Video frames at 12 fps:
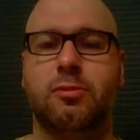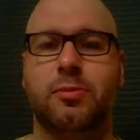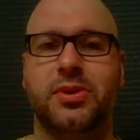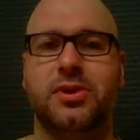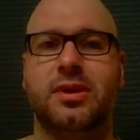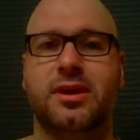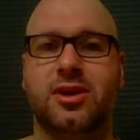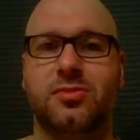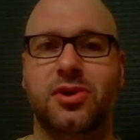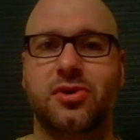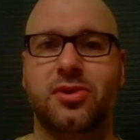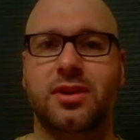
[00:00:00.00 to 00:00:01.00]
building a
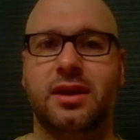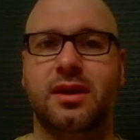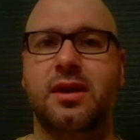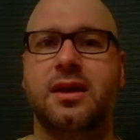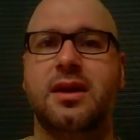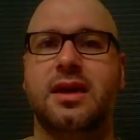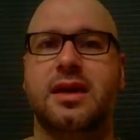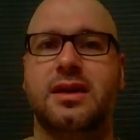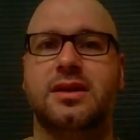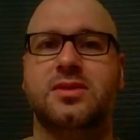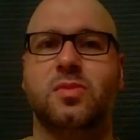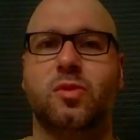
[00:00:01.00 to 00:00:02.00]
community, it
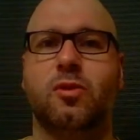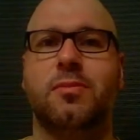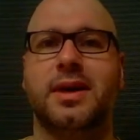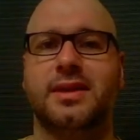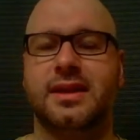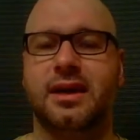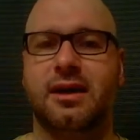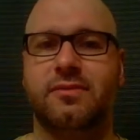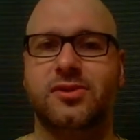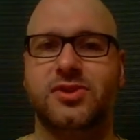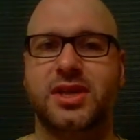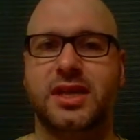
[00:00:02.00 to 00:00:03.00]
is more about the
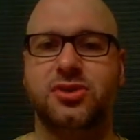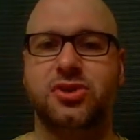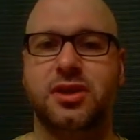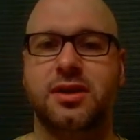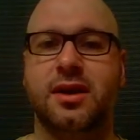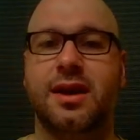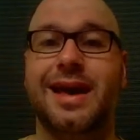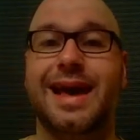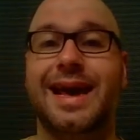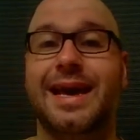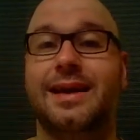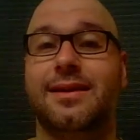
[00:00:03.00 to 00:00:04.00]
conversation
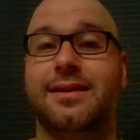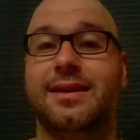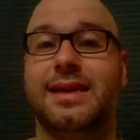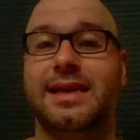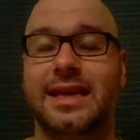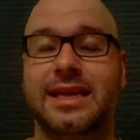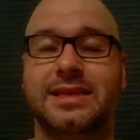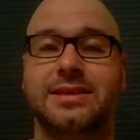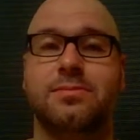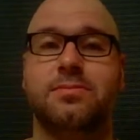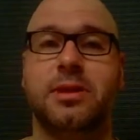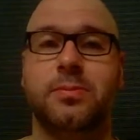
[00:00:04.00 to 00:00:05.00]
and
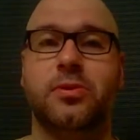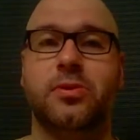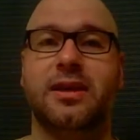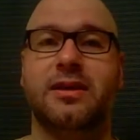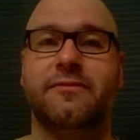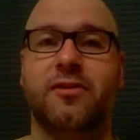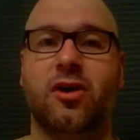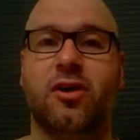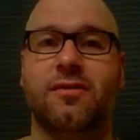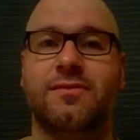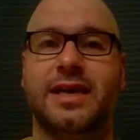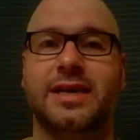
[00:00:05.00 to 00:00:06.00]
getting people
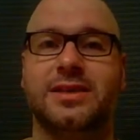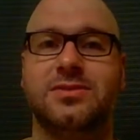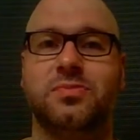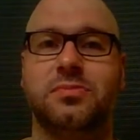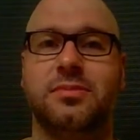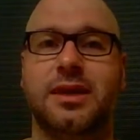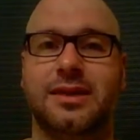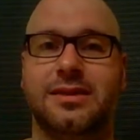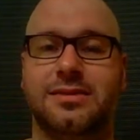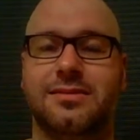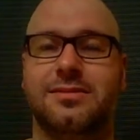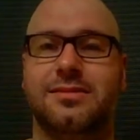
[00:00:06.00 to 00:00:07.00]
involved as
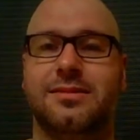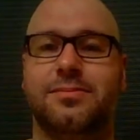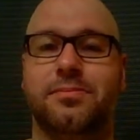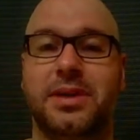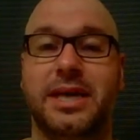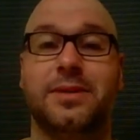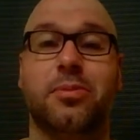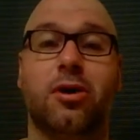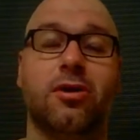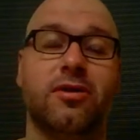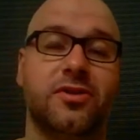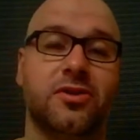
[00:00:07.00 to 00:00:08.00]
being
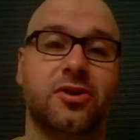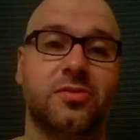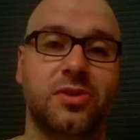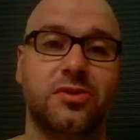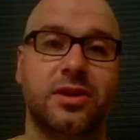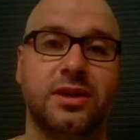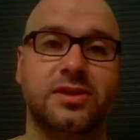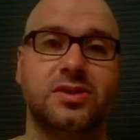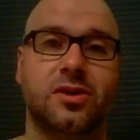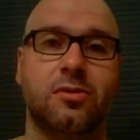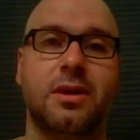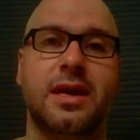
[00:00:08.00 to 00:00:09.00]
part of your community.
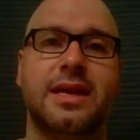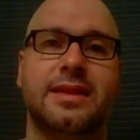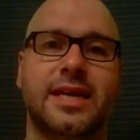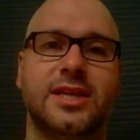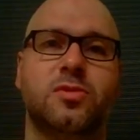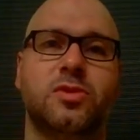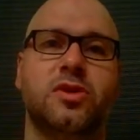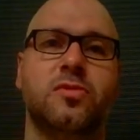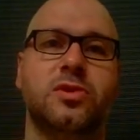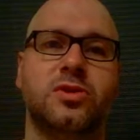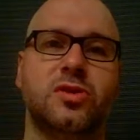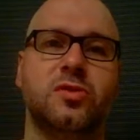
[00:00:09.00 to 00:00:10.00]
So that's what you
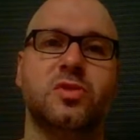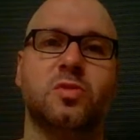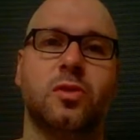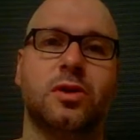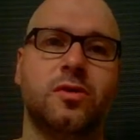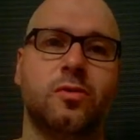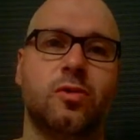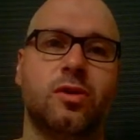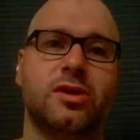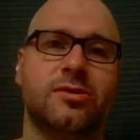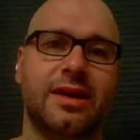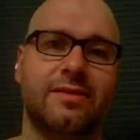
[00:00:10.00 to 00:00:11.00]
would do is
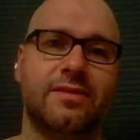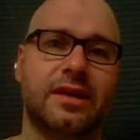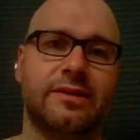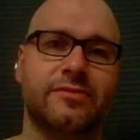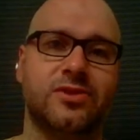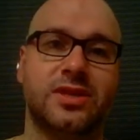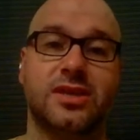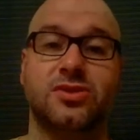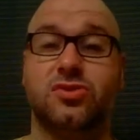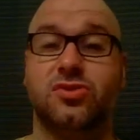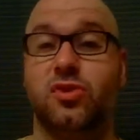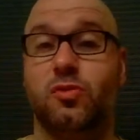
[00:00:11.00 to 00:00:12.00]
one-to-one, you'd have the
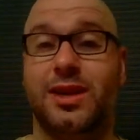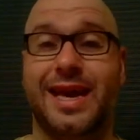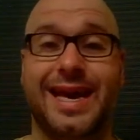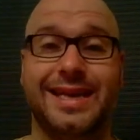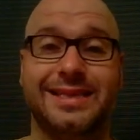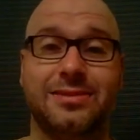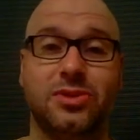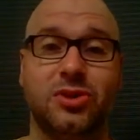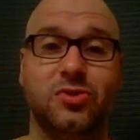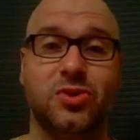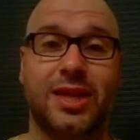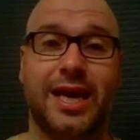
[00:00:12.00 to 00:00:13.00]
conversation, you would ask them to
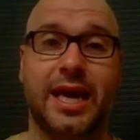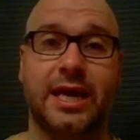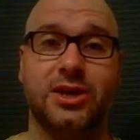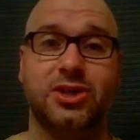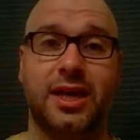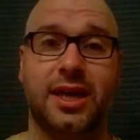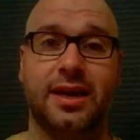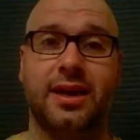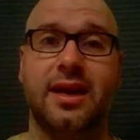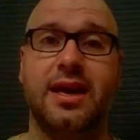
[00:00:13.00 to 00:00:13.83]
use the hashtag,